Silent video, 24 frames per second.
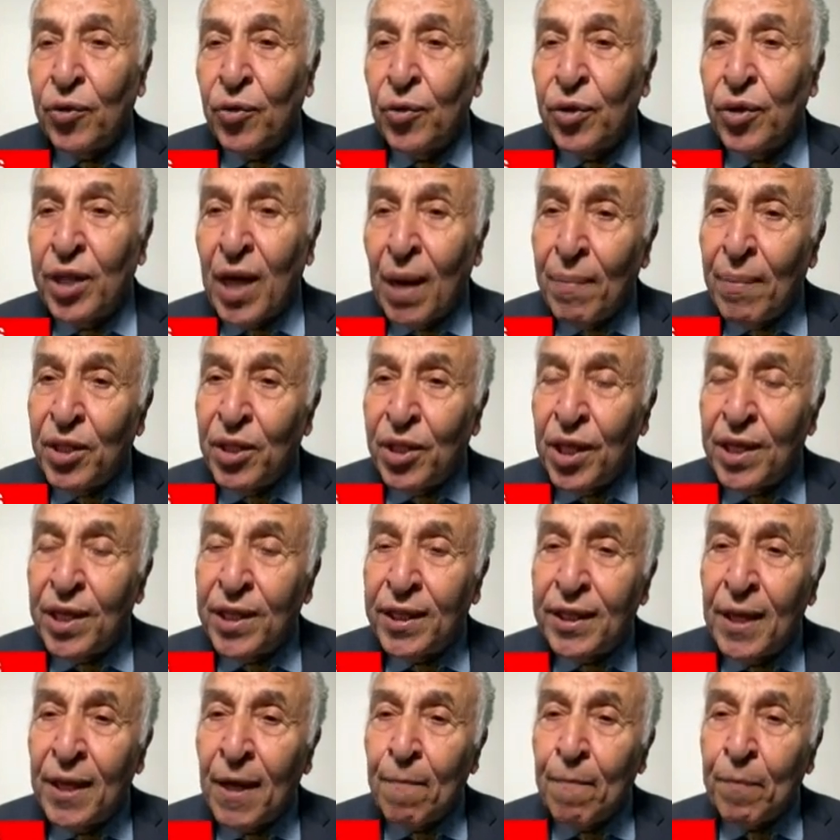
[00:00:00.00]

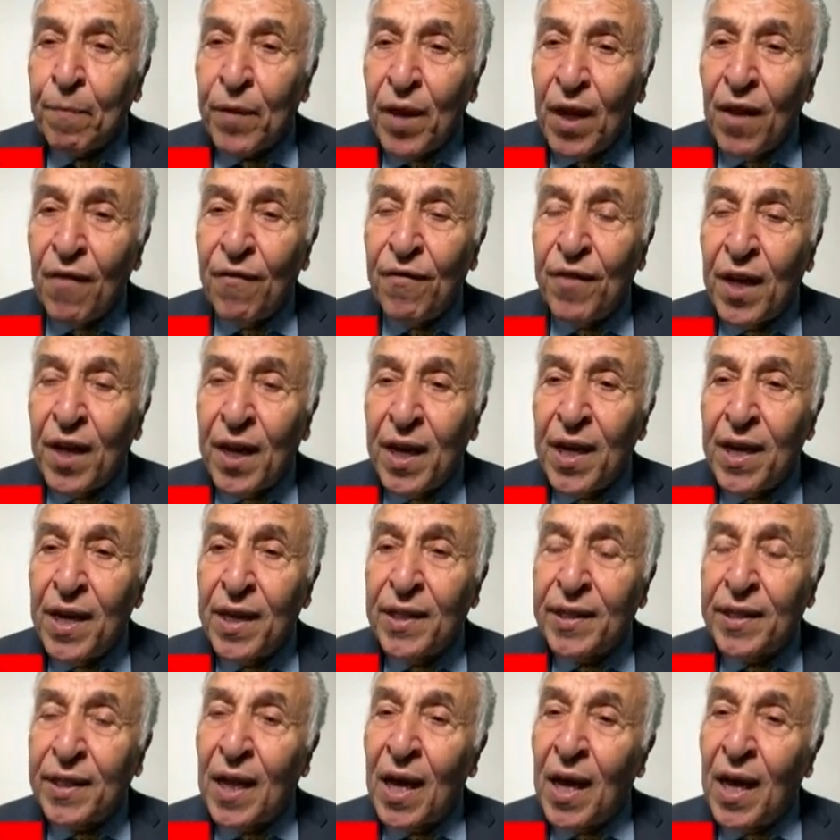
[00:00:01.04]
damages if there
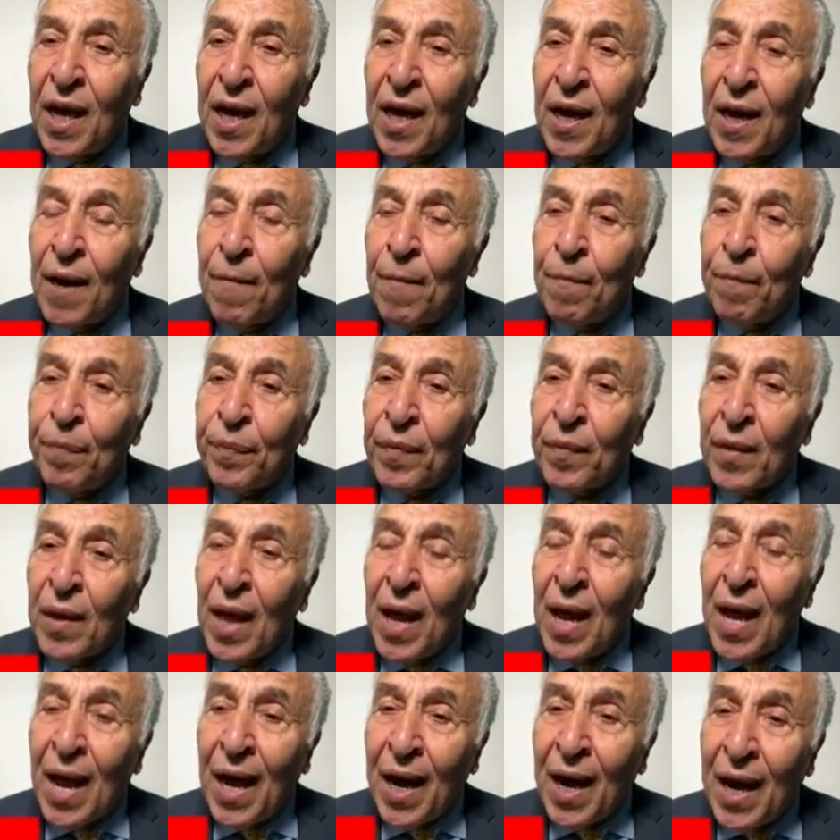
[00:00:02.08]
is a
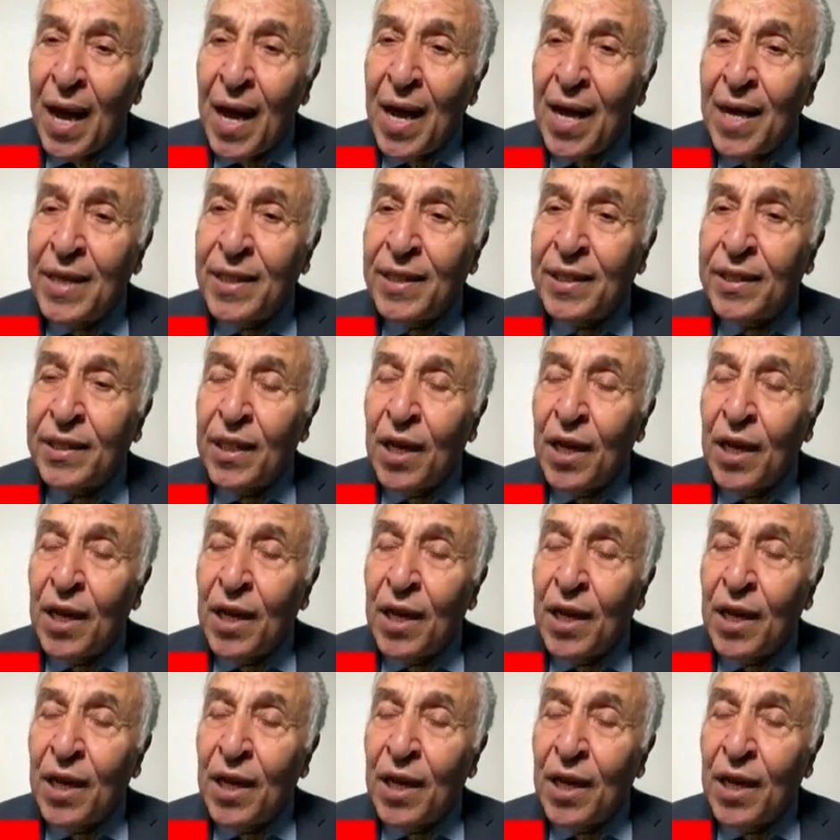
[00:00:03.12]
race